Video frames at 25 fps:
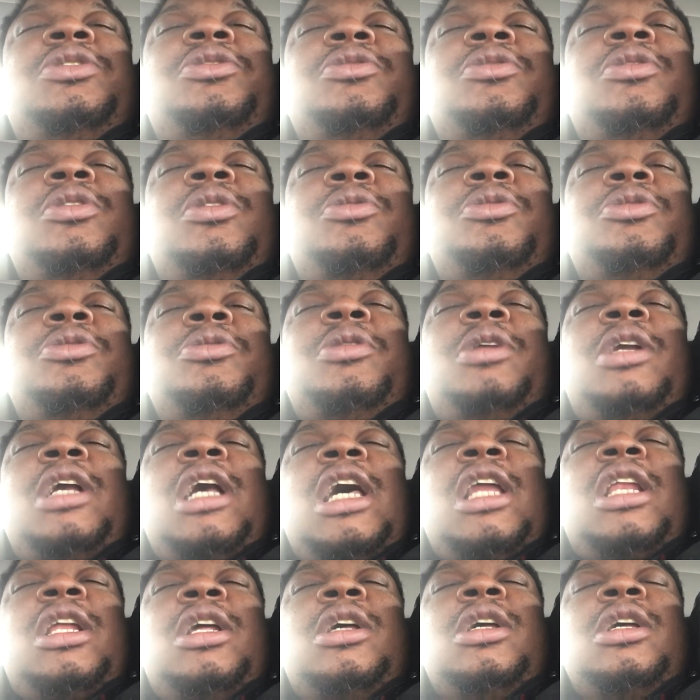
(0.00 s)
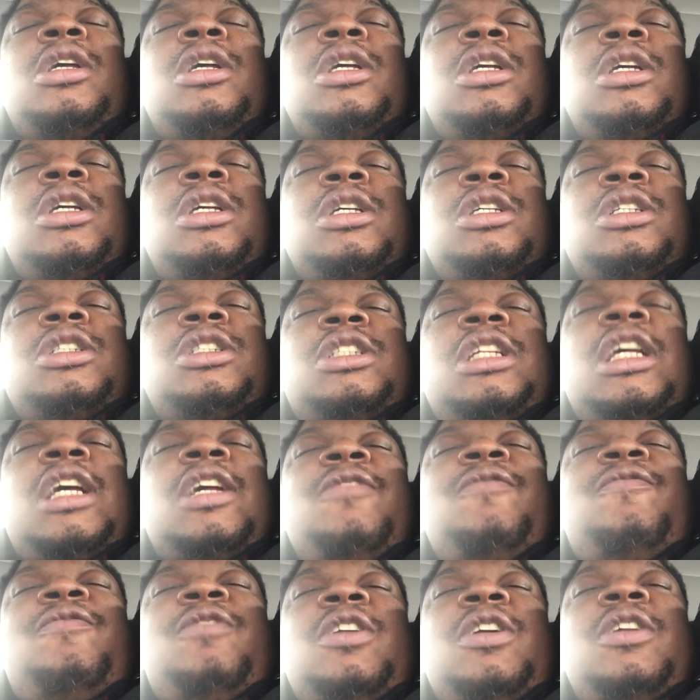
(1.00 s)
You gotta
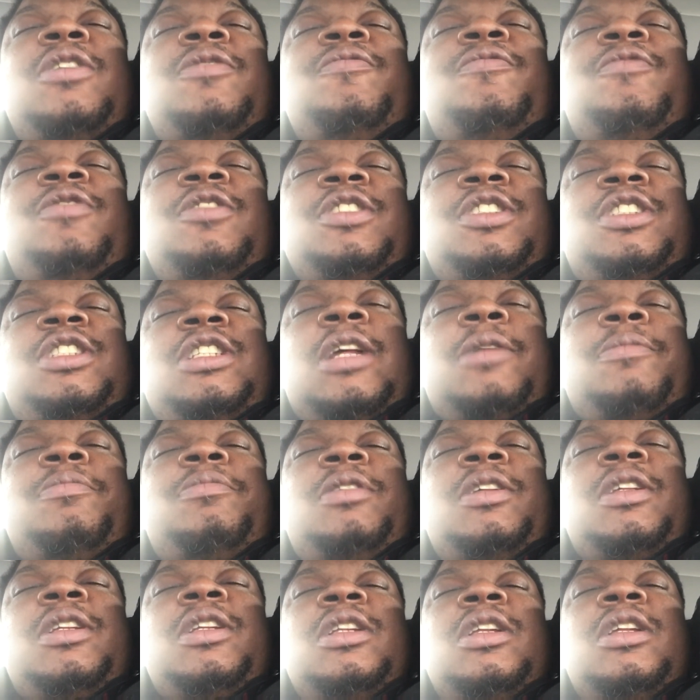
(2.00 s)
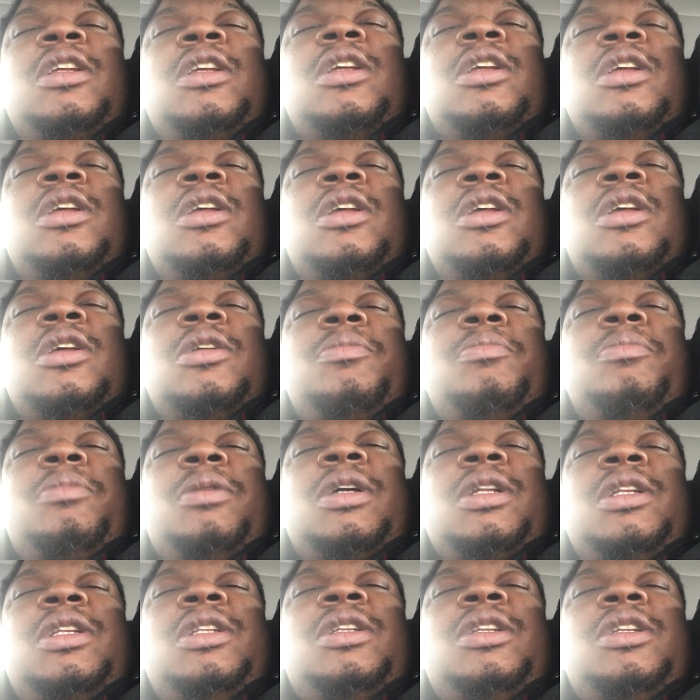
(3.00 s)
stand firm for something,
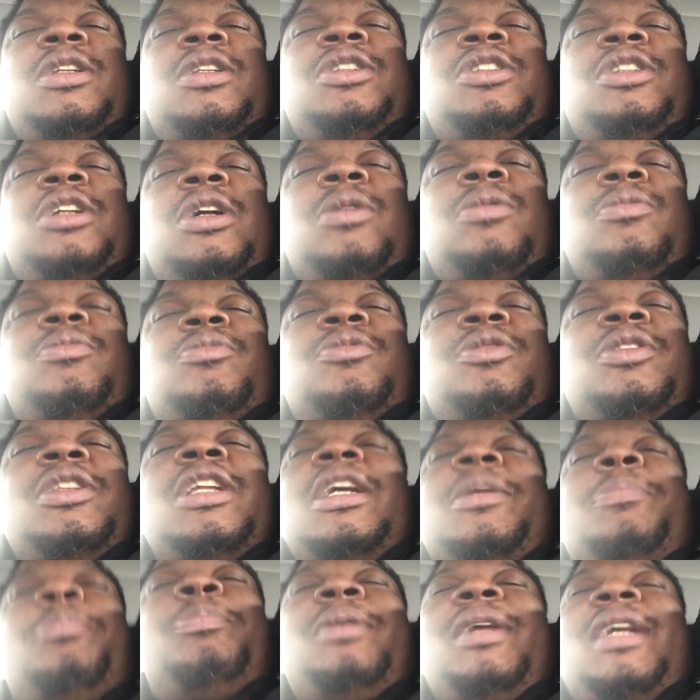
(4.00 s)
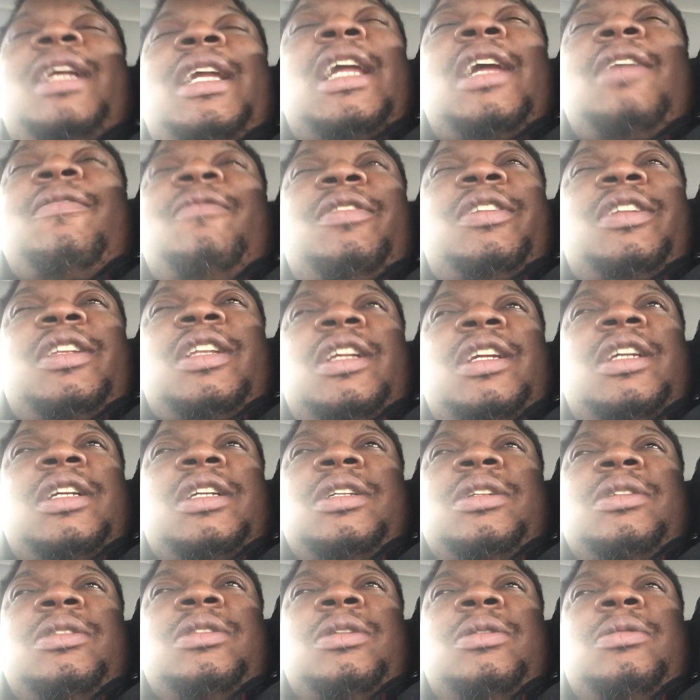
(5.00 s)
but don't nitpick
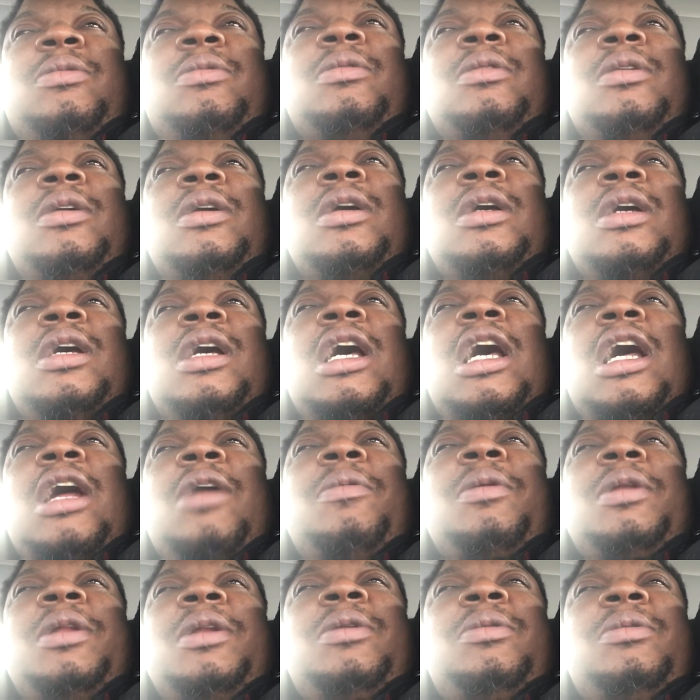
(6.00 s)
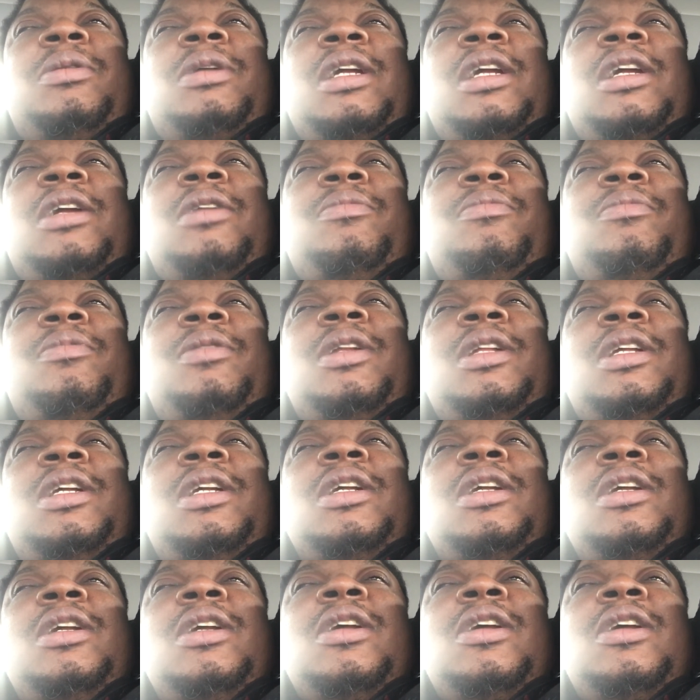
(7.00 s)
everything. I really don't care. Really,